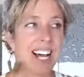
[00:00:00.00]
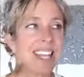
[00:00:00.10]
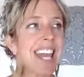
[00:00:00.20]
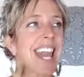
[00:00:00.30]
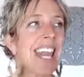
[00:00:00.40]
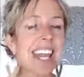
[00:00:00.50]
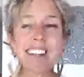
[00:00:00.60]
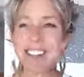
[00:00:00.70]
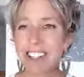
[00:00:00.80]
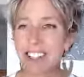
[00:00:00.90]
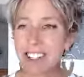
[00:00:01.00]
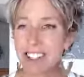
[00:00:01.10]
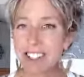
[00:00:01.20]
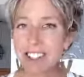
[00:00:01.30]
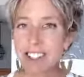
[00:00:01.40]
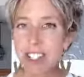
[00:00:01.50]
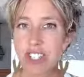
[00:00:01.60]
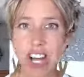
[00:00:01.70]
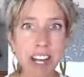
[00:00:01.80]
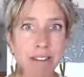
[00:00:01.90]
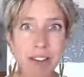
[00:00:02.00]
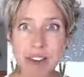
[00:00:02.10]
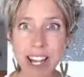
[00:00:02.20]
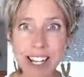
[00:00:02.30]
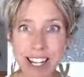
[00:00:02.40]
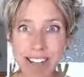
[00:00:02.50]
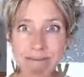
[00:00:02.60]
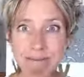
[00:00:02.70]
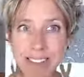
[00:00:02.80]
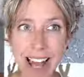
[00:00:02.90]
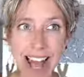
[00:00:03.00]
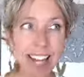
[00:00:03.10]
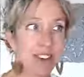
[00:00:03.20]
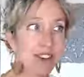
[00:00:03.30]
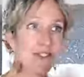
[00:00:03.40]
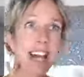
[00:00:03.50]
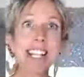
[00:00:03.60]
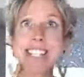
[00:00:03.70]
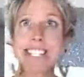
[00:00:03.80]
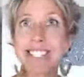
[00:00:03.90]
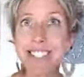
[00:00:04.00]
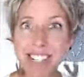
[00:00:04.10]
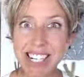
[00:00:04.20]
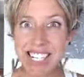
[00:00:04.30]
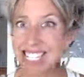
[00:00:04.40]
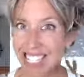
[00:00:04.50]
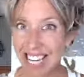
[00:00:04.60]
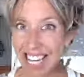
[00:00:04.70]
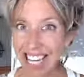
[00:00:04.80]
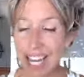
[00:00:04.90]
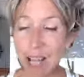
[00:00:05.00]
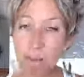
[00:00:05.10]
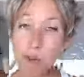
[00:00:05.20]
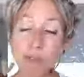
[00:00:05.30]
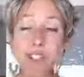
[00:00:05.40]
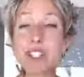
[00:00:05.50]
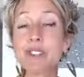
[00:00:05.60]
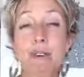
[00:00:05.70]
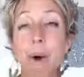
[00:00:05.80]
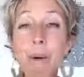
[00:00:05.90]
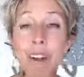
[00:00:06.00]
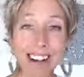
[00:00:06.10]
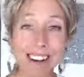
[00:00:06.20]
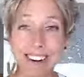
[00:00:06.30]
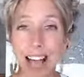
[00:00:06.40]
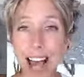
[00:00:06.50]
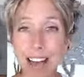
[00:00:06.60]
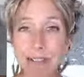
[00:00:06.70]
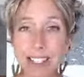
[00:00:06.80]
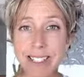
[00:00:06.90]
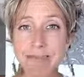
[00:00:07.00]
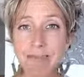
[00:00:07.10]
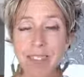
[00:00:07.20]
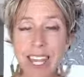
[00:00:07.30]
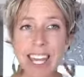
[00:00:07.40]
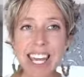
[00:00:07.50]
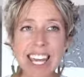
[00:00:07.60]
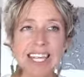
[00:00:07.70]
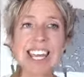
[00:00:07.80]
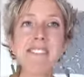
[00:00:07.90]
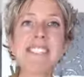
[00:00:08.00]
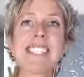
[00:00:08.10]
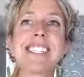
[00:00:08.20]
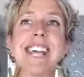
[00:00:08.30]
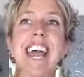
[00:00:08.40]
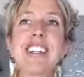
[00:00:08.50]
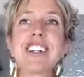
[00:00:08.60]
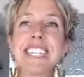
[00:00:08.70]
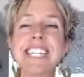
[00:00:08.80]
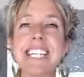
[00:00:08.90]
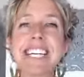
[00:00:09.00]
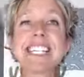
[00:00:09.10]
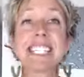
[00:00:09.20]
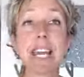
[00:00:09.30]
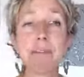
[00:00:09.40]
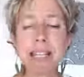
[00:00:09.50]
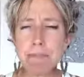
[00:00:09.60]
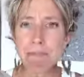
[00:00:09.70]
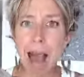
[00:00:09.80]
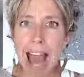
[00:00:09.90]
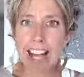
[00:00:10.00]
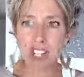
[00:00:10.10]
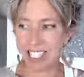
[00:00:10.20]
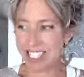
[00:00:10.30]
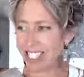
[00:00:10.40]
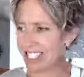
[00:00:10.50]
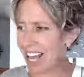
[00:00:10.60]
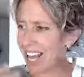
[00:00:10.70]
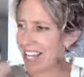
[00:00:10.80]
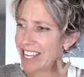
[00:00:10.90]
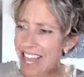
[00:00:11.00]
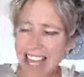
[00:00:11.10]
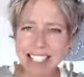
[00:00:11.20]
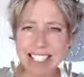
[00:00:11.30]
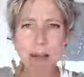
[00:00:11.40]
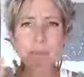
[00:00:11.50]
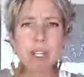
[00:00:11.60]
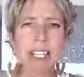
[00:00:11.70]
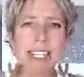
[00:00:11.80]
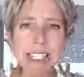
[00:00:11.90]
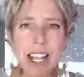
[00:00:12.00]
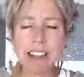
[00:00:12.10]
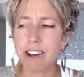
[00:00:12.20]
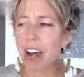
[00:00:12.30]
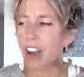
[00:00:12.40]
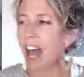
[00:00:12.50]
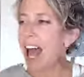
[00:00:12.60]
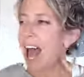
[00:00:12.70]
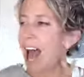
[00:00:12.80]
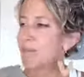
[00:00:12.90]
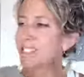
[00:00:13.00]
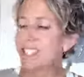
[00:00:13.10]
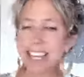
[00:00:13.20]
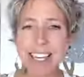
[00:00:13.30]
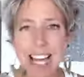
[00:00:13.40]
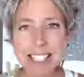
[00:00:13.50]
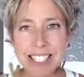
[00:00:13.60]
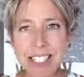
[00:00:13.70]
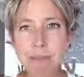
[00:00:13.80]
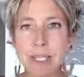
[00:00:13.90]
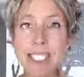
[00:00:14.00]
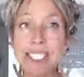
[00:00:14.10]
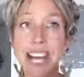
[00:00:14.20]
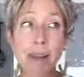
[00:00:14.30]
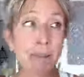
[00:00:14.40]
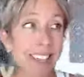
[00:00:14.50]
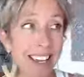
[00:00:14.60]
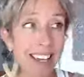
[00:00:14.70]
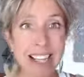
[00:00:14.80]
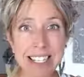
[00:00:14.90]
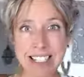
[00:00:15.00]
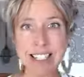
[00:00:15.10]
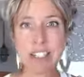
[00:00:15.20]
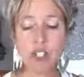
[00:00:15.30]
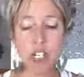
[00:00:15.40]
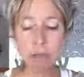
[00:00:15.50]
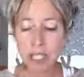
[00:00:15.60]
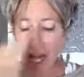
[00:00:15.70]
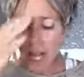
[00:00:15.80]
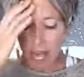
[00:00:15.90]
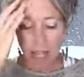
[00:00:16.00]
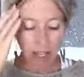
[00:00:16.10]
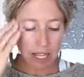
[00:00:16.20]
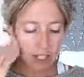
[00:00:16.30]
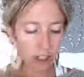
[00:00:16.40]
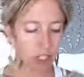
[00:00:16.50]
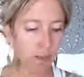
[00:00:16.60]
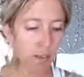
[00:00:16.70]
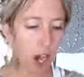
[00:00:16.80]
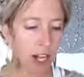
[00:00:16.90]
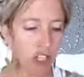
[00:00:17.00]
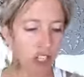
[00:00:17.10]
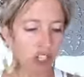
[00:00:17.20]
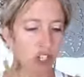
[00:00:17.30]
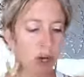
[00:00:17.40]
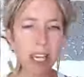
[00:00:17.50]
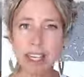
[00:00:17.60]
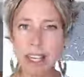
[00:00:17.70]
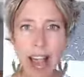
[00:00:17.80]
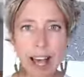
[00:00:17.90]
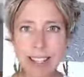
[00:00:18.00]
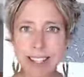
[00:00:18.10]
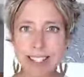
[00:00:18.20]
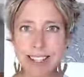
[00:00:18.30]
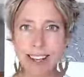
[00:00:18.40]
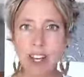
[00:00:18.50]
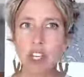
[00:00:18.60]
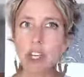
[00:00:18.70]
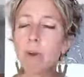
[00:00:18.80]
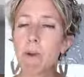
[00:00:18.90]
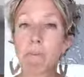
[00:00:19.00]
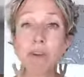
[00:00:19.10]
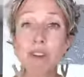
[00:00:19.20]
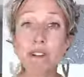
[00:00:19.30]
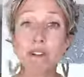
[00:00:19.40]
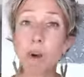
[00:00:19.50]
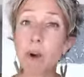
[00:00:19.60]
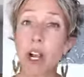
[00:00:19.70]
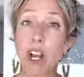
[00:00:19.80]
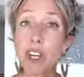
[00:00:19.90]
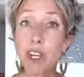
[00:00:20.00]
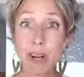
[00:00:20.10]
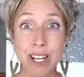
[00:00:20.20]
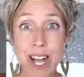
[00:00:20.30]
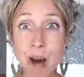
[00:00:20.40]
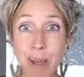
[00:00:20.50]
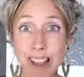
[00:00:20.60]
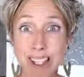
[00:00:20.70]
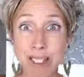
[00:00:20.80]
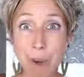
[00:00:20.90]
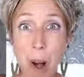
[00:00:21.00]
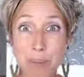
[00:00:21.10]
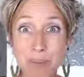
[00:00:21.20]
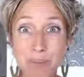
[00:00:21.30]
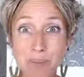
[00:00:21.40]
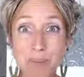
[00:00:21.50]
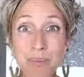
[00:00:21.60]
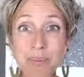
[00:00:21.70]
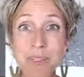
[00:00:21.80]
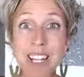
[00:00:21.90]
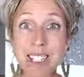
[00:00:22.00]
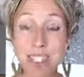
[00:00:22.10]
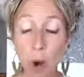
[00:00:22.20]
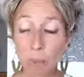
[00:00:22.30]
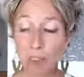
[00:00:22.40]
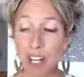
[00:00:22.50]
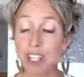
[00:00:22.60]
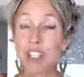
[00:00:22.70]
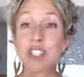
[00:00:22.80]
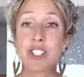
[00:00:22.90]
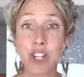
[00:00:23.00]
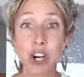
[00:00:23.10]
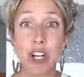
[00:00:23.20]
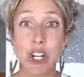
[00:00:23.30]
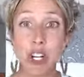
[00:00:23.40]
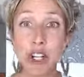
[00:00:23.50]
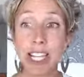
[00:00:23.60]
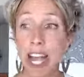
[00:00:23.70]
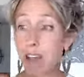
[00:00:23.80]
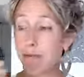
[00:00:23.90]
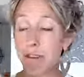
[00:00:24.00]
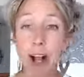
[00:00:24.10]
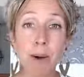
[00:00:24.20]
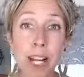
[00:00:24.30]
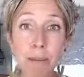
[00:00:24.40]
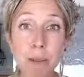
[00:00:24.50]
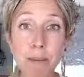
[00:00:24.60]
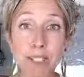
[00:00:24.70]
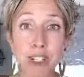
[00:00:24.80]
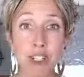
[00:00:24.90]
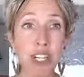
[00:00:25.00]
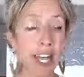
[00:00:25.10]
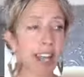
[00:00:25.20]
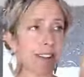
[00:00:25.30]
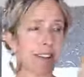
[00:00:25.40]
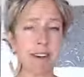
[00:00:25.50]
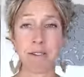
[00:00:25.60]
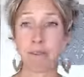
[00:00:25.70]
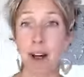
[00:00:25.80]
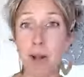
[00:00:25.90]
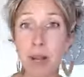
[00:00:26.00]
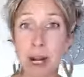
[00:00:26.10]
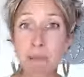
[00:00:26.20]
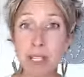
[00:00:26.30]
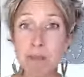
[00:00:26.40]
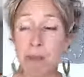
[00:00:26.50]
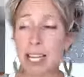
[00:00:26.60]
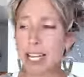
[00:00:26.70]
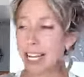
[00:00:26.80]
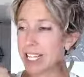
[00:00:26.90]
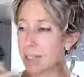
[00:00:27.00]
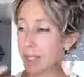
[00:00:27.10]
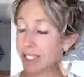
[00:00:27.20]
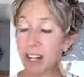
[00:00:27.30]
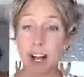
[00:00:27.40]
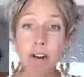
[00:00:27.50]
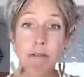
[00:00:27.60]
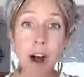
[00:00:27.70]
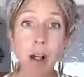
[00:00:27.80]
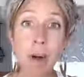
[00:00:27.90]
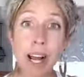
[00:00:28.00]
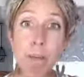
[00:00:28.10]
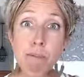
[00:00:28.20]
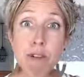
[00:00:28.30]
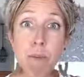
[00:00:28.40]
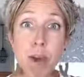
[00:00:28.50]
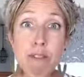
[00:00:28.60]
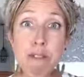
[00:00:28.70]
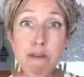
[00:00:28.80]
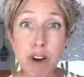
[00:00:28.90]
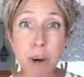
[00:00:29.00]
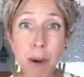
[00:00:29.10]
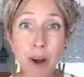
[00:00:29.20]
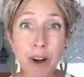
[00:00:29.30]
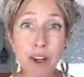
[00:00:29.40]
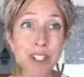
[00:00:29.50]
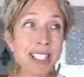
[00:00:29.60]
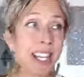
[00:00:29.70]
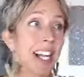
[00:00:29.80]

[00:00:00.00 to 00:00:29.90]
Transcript: they get a little shot of adrenaline. And adrenaline is good, isn't it? It moves us forward in our lives. It gives us the energy, the excitement, the passion to say, yes, I'm putting a stake in the ground. I'm saying yes to this business. I'm saying yes to these dreams. And it lets your subconscious know that, yes, you are moving forward. You are not playing small. So start your day following up with potential clients, following up with speaking engagements, following up with referral partners,